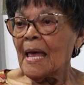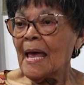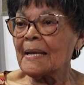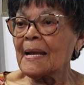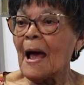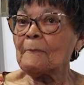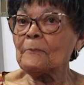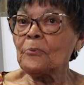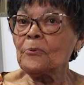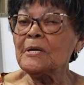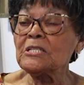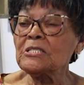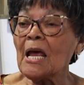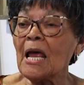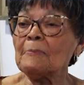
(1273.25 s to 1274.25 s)
and I
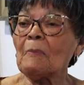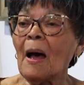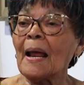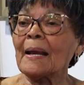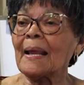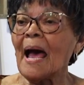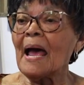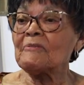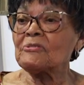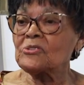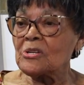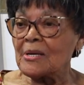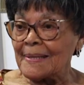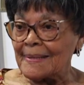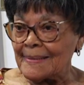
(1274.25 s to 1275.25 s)
appreciate my life
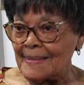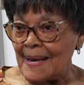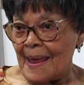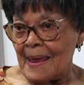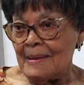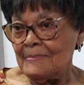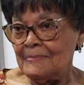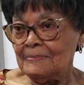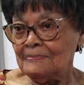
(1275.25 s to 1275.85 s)
today.